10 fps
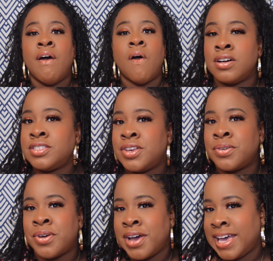
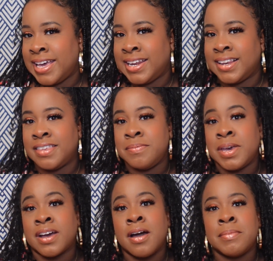Also, go ahead and leave me
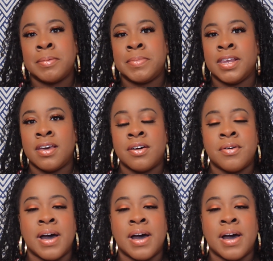a comment below.